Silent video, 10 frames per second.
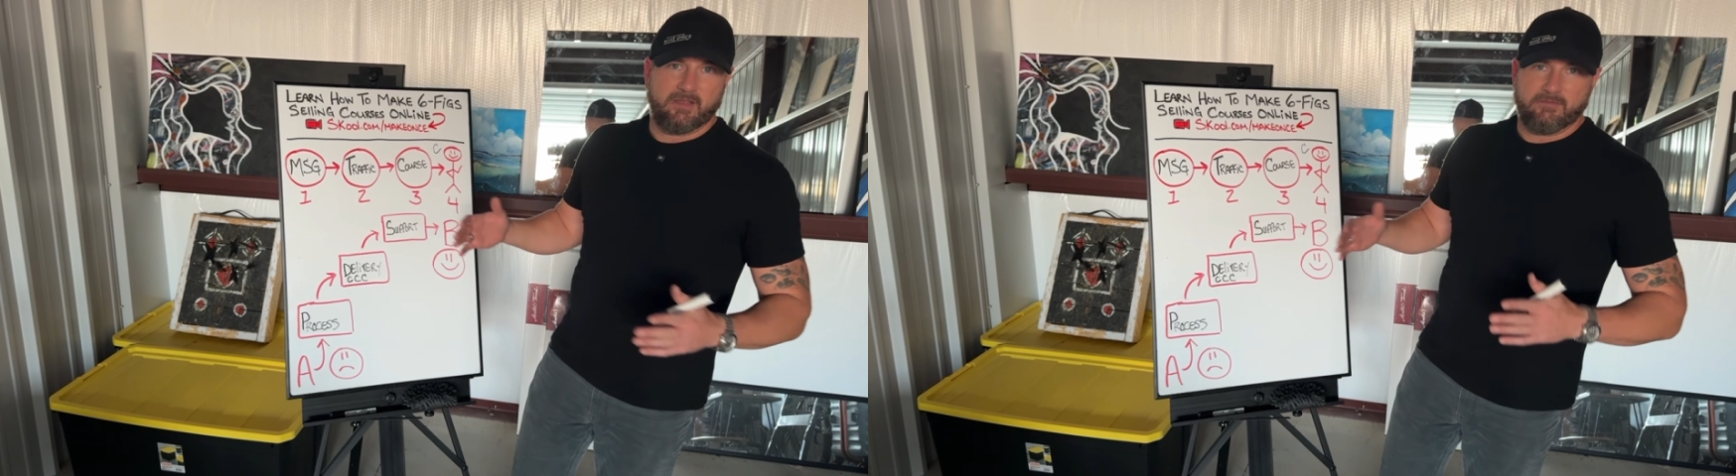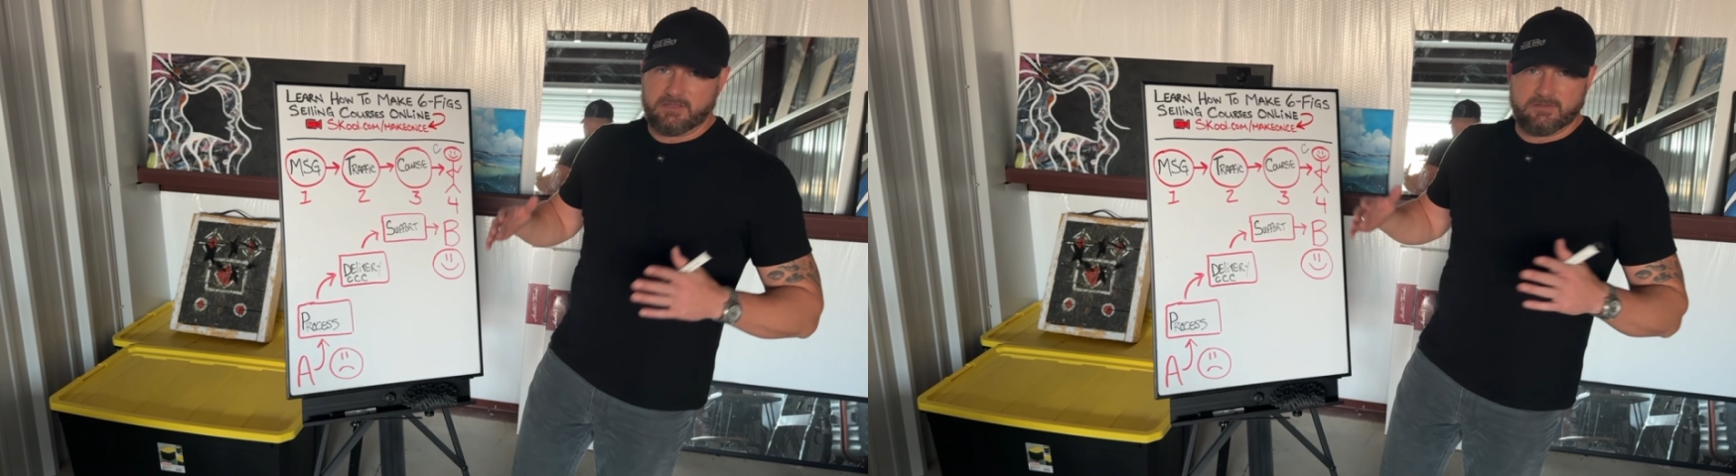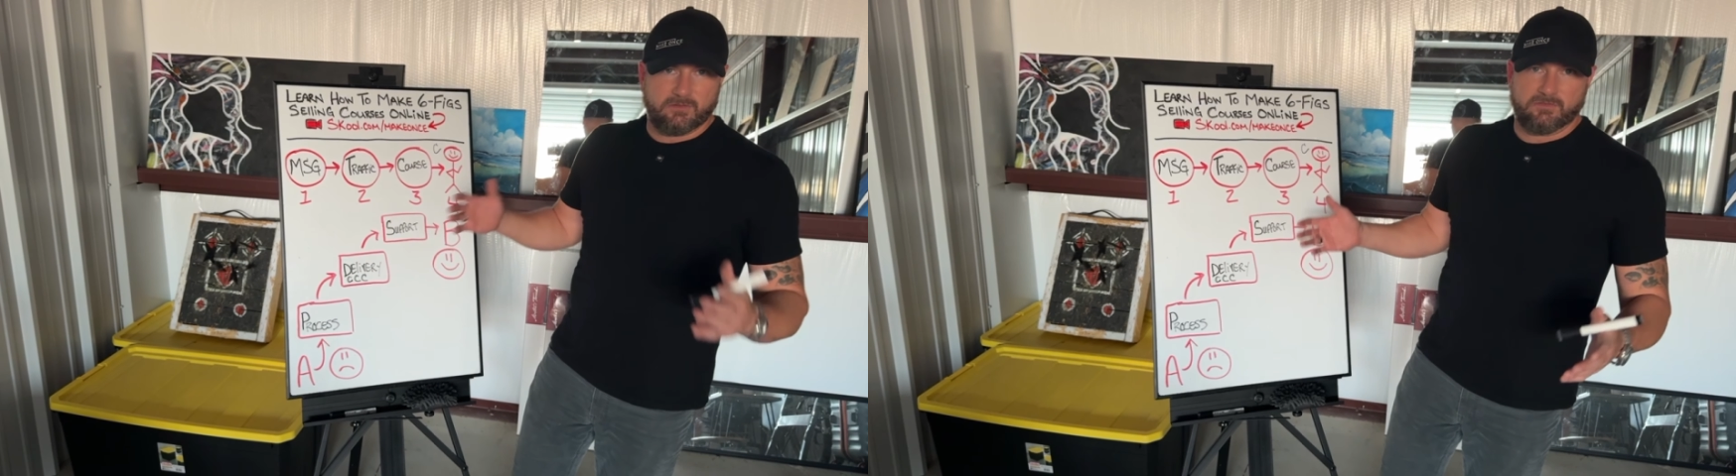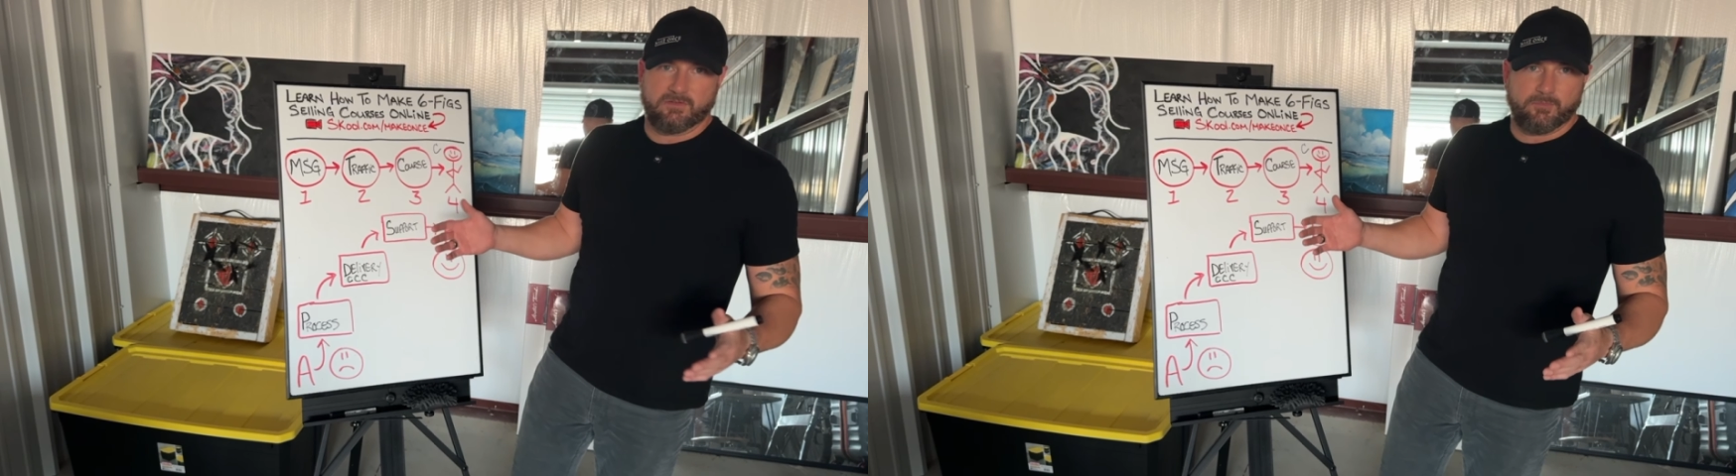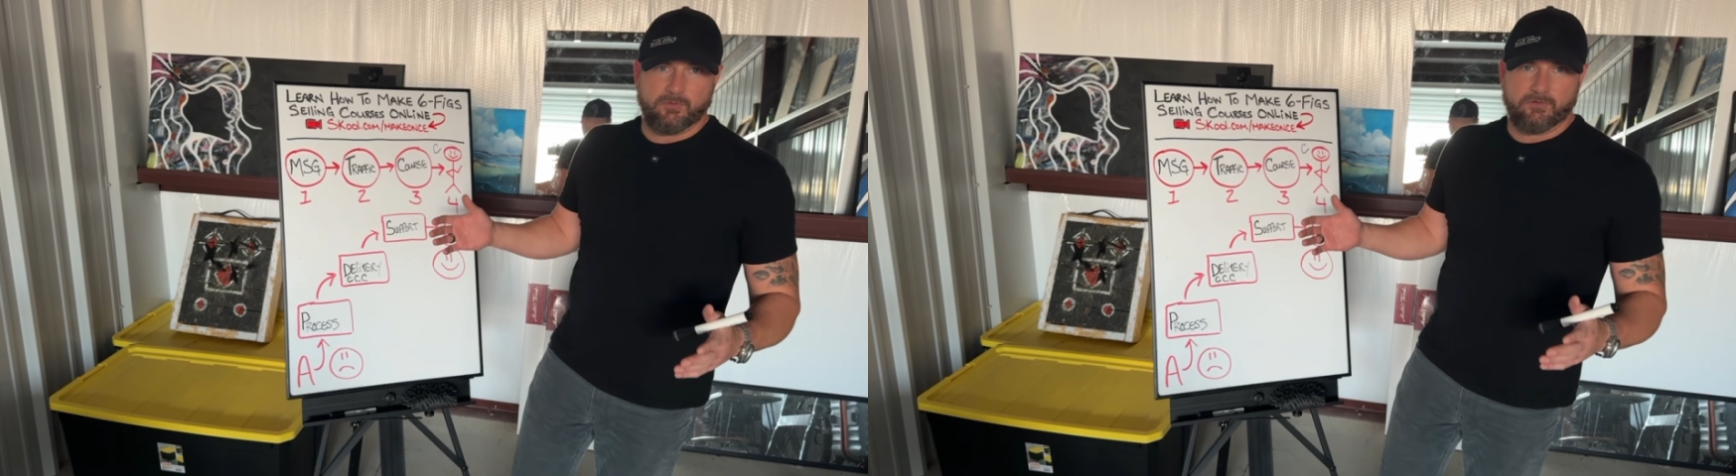everything so
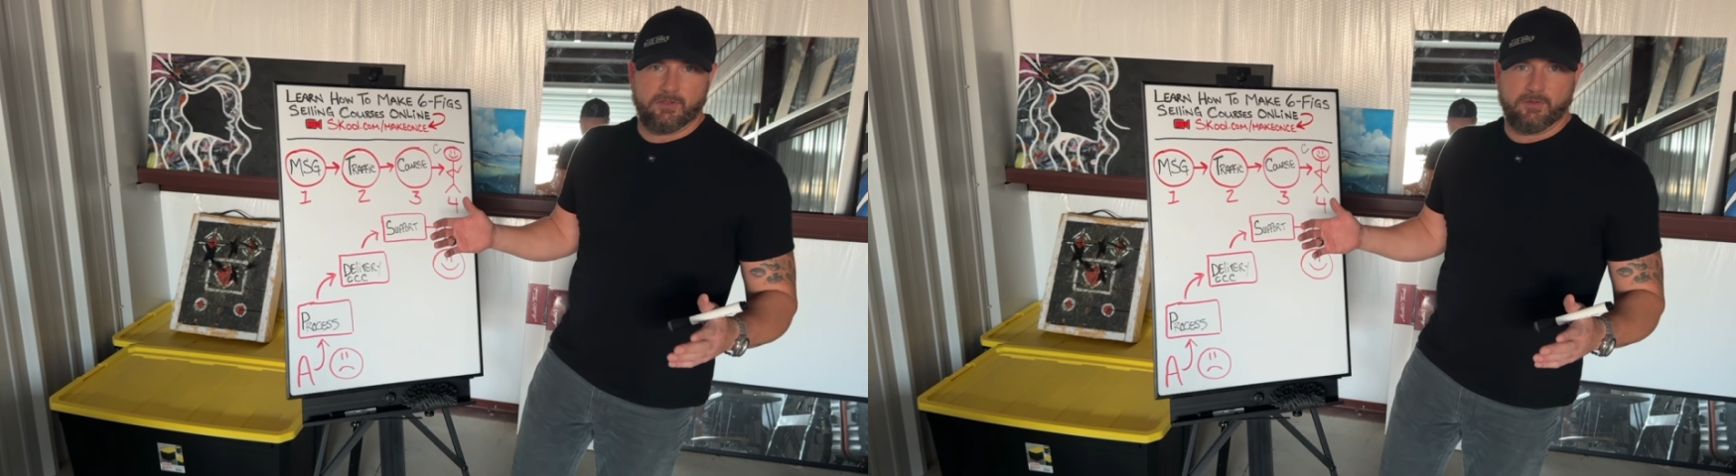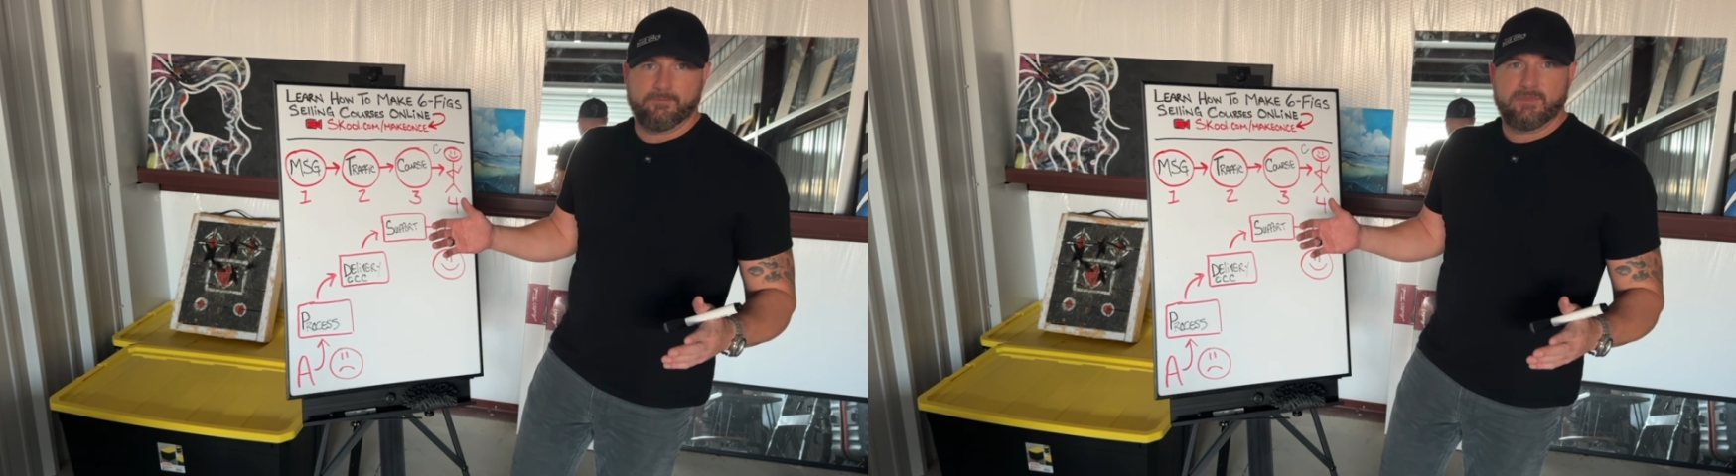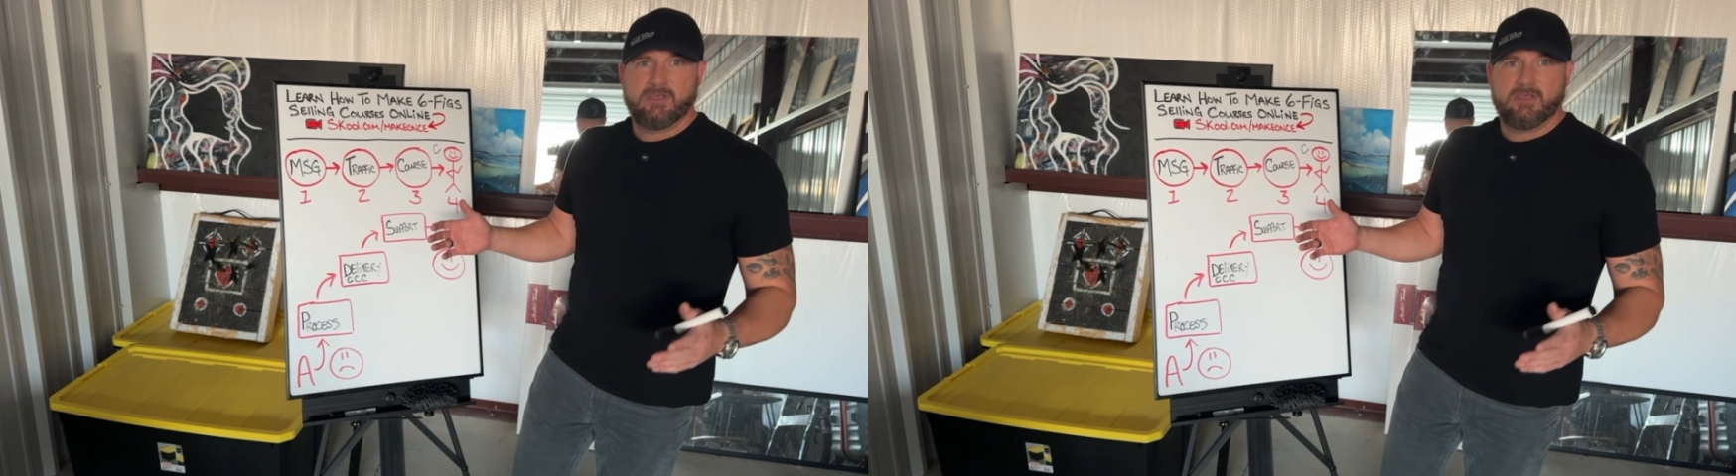simple for you.